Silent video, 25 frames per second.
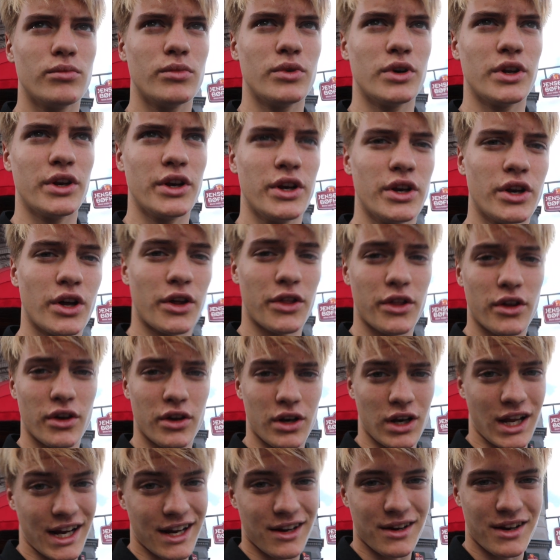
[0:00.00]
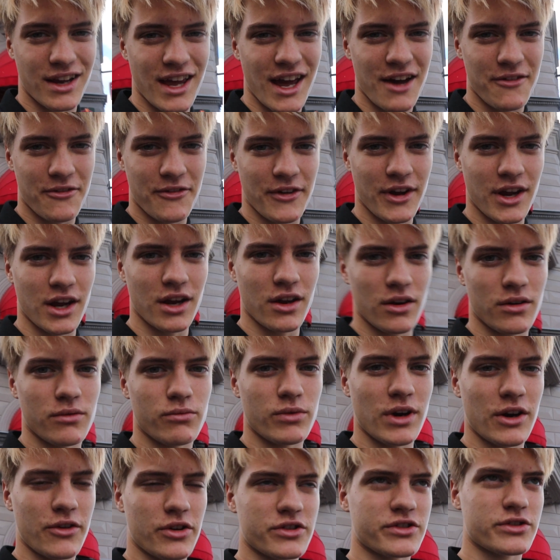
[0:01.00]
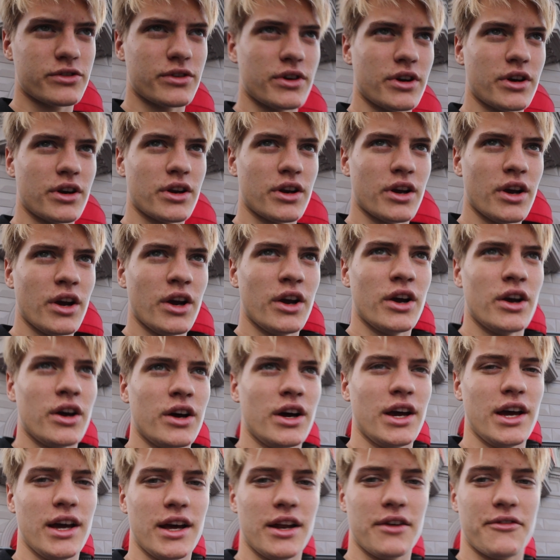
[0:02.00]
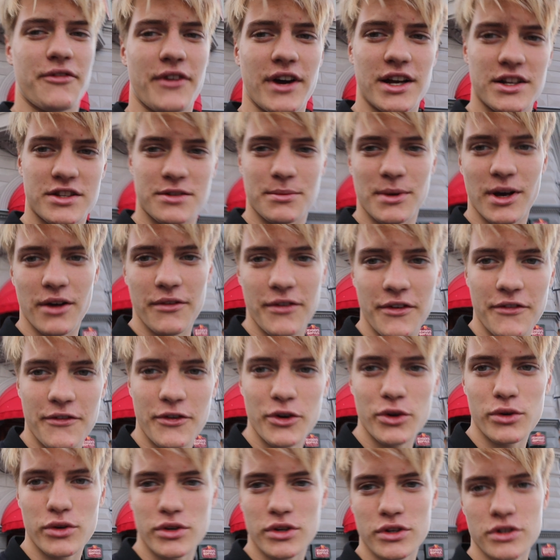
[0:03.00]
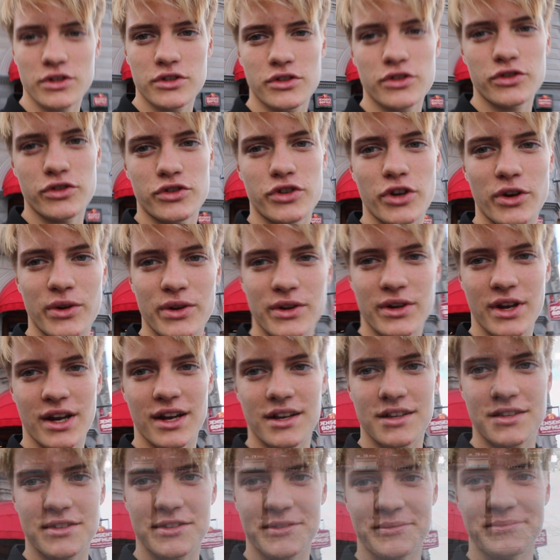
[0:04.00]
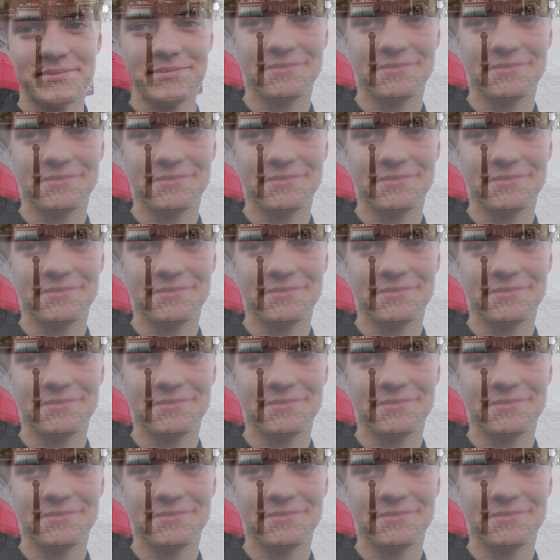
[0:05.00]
another like a cafe or restaurant and find some healthy food to show you guys.